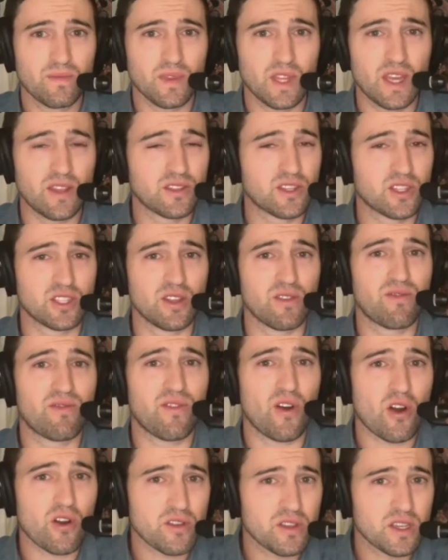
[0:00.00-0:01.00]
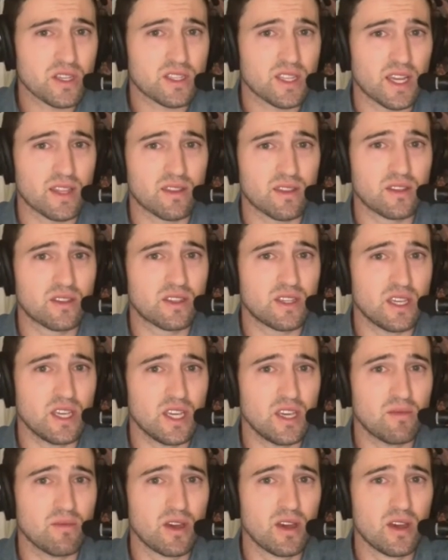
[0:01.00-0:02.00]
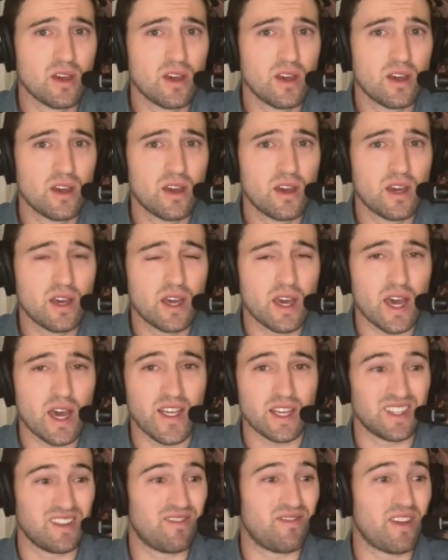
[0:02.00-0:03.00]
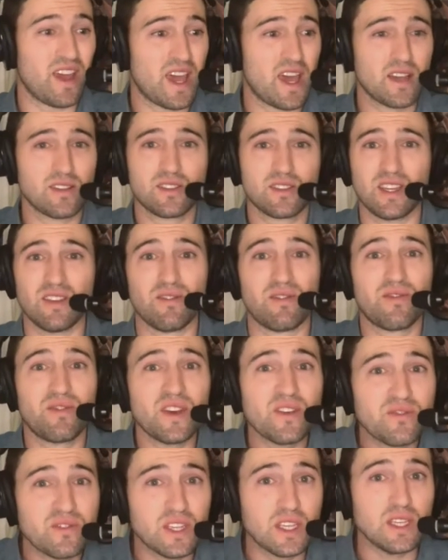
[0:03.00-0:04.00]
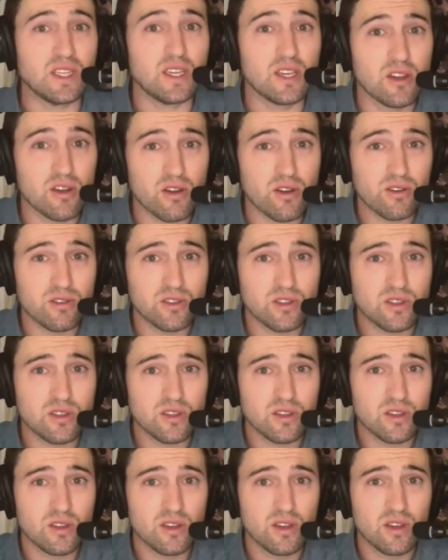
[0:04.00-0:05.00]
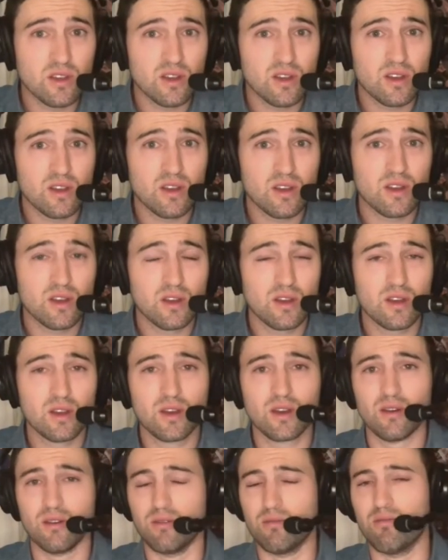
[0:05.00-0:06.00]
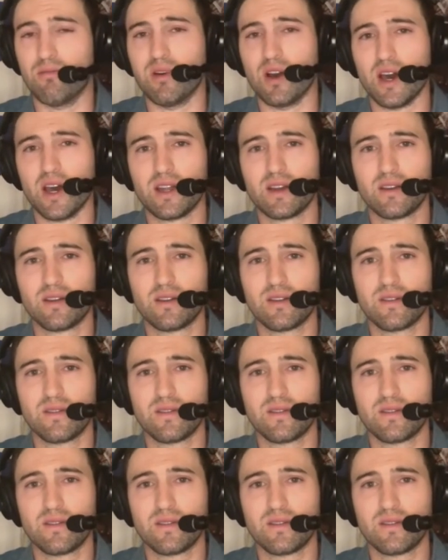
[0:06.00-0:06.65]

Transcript: Again, this is the farthest that this team has advanced in 50 years, but